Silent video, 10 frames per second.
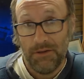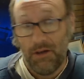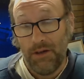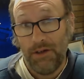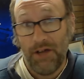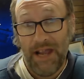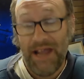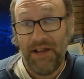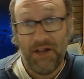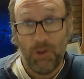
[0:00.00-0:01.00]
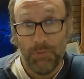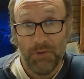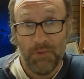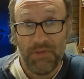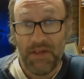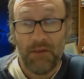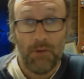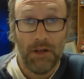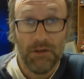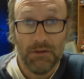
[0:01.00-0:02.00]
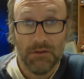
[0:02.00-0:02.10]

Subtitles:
I don't know how to help you with that one.